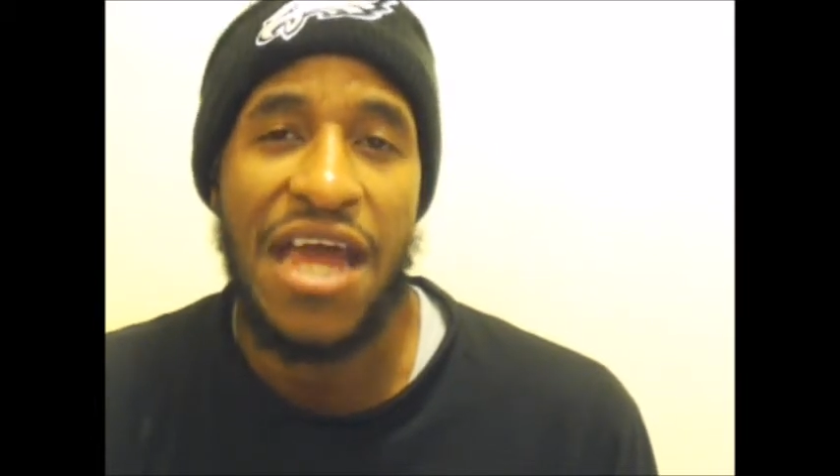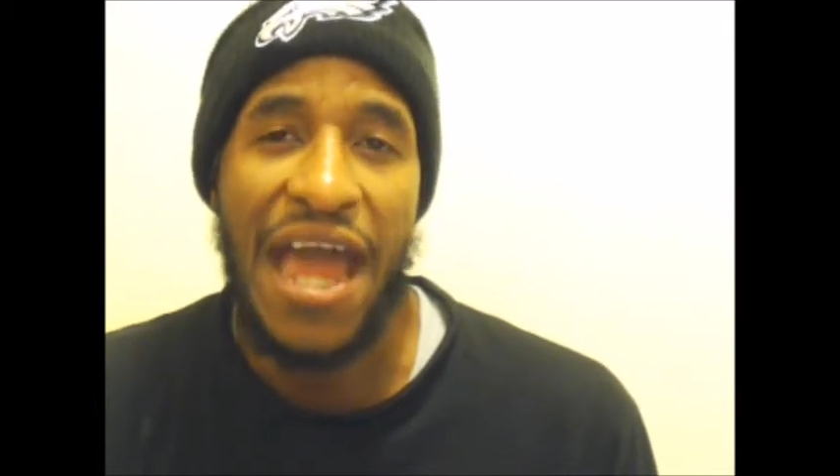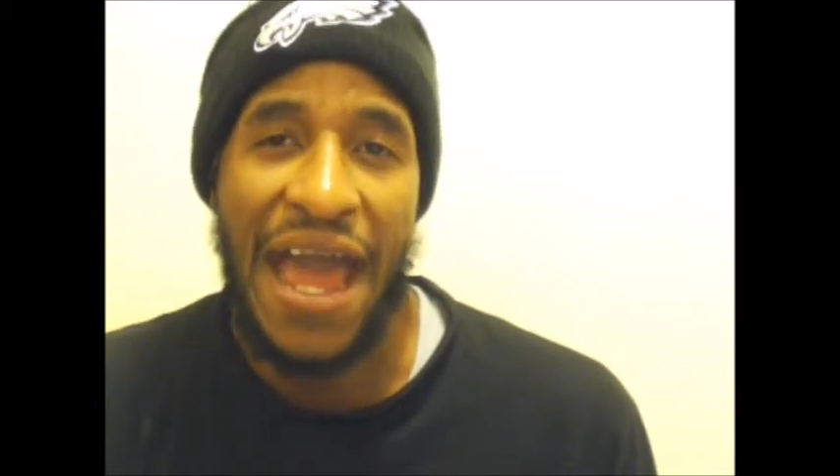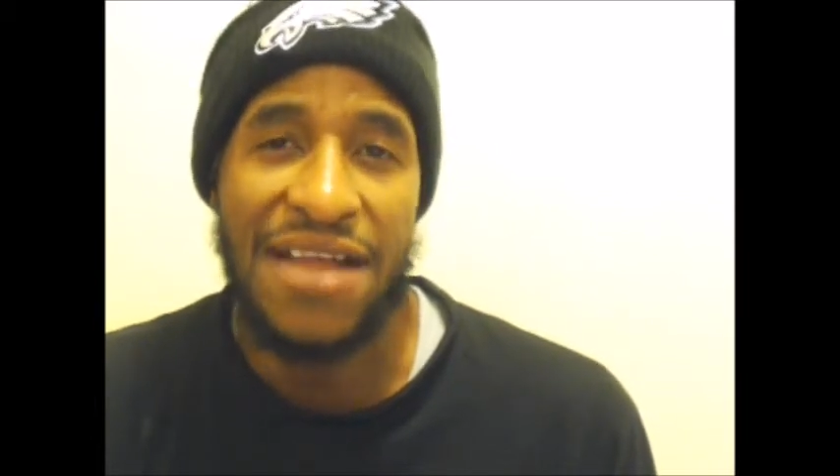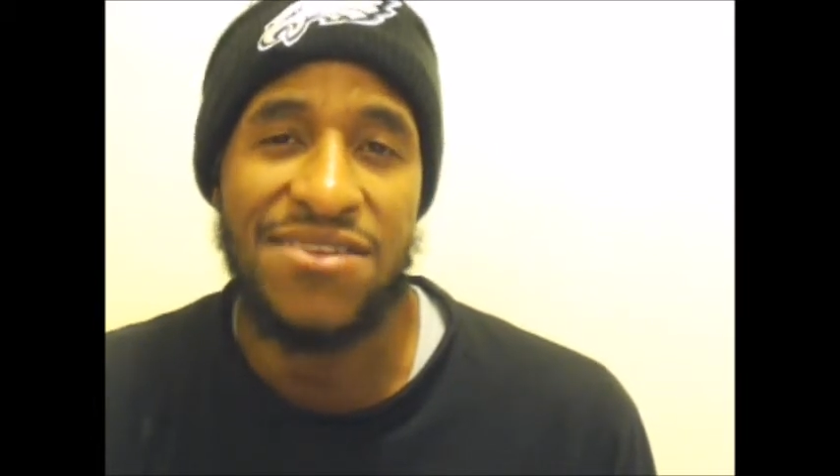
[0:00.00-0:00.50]

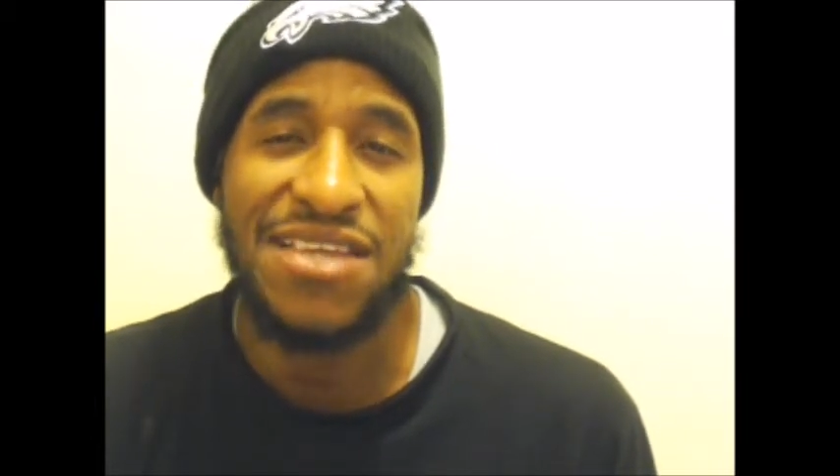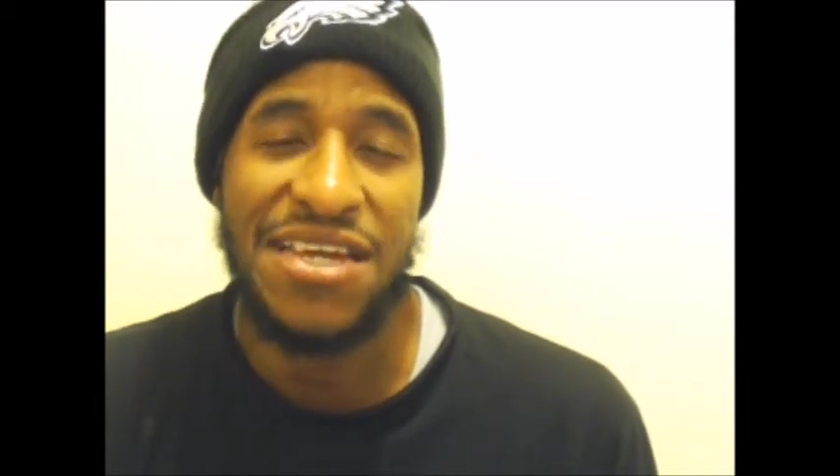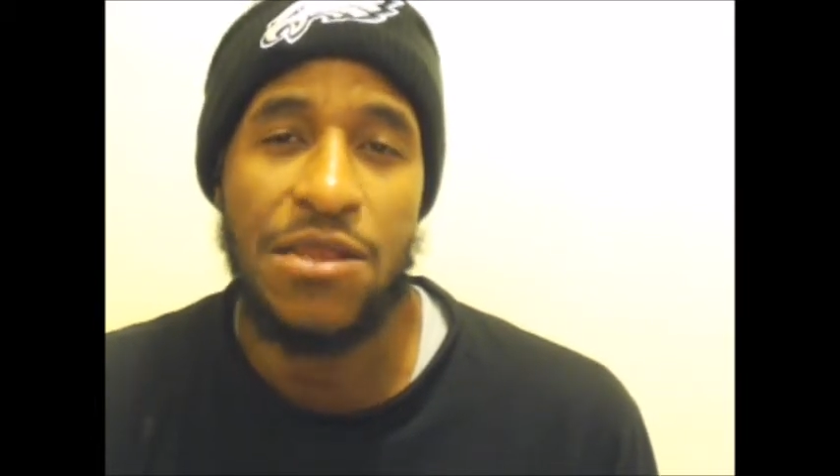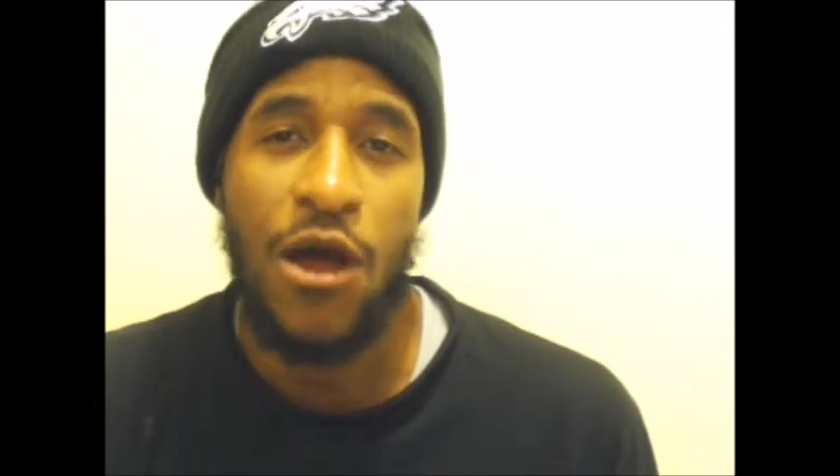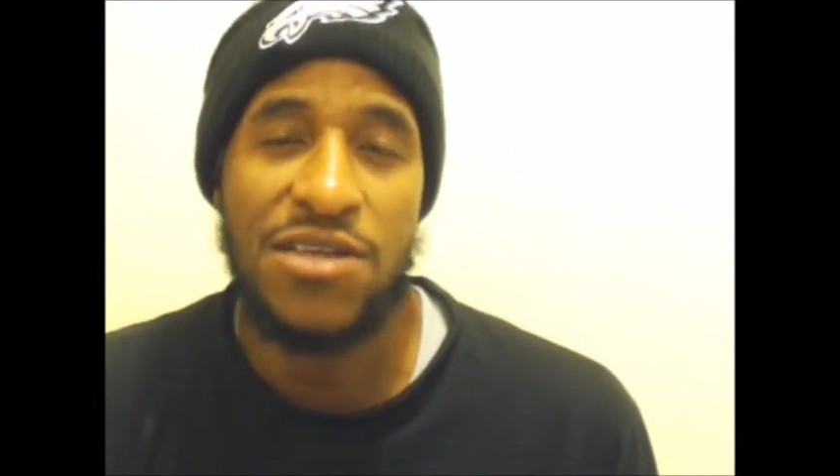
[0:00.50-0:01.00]
at
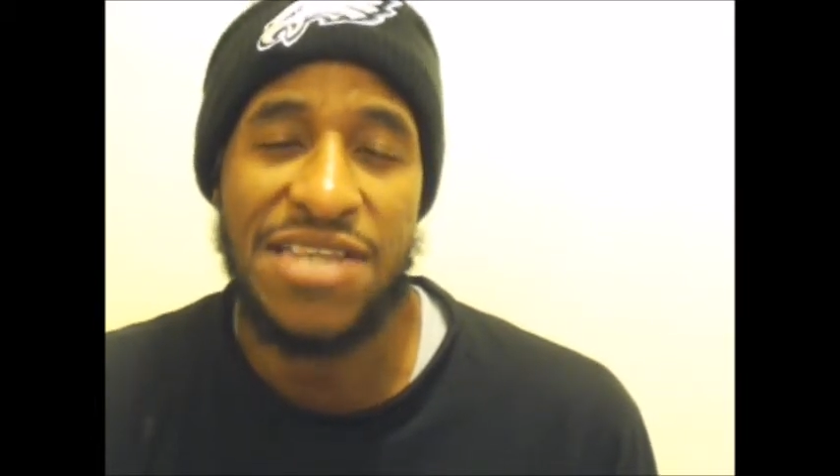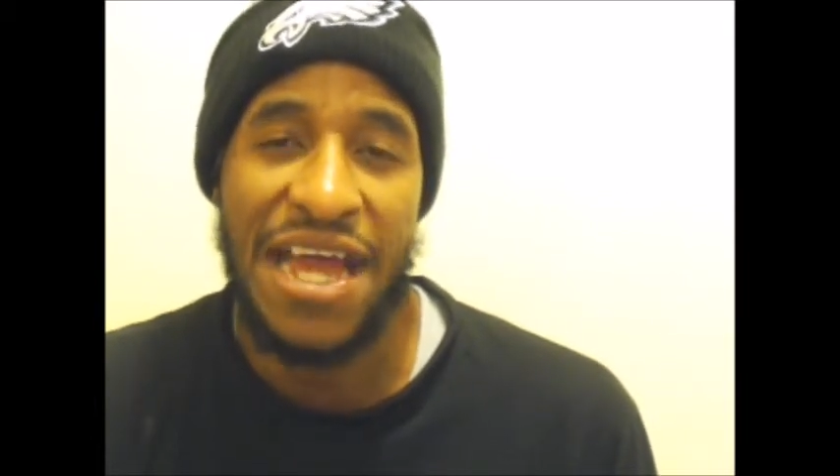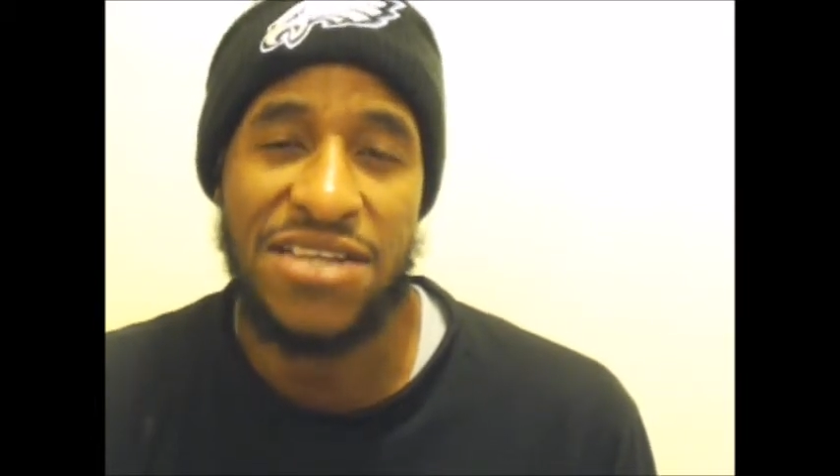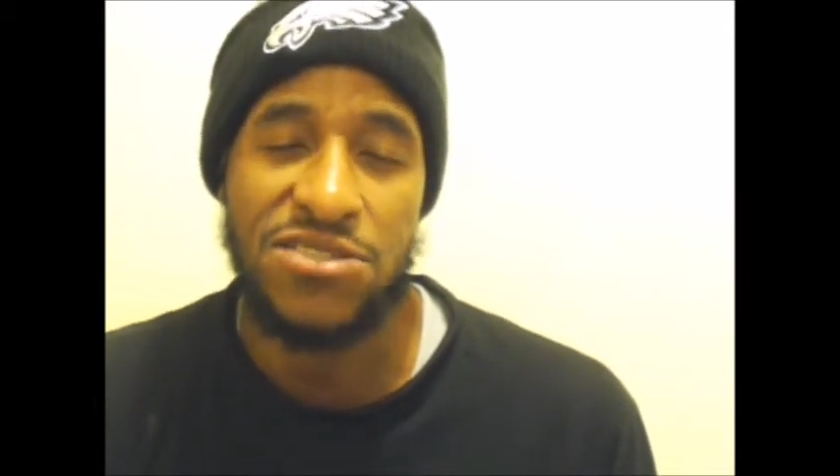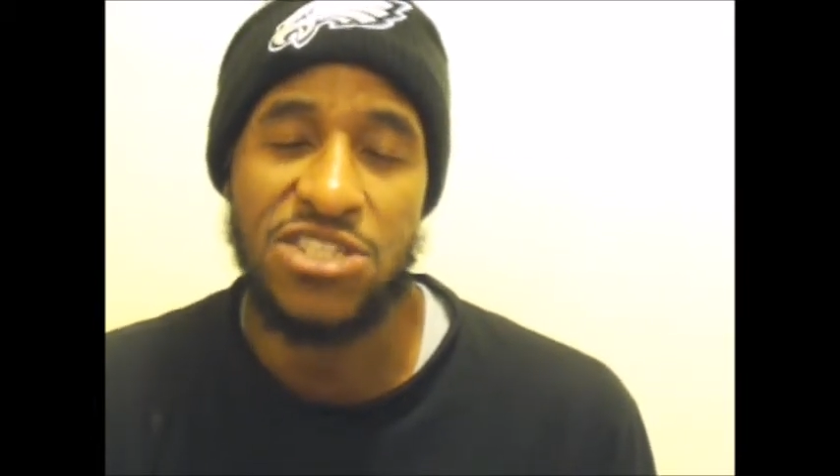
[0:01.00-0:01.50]
the Los
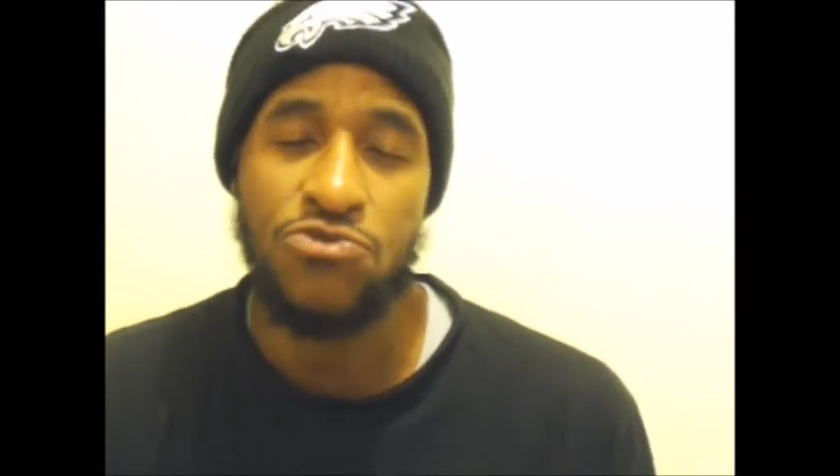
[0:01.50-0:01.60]
Angeles